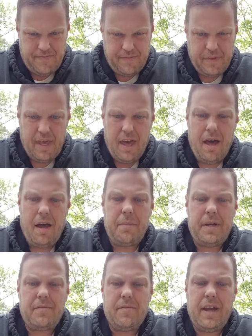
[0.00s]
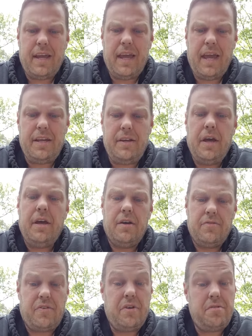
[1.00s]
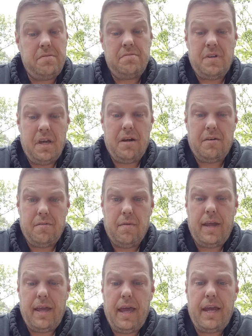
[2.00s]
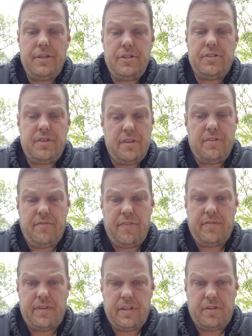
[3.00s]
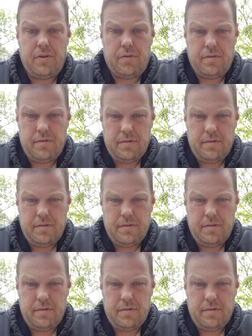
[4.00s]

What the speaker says: yeah, I mean ring gauge. So yeah, ring gauge it's a 52.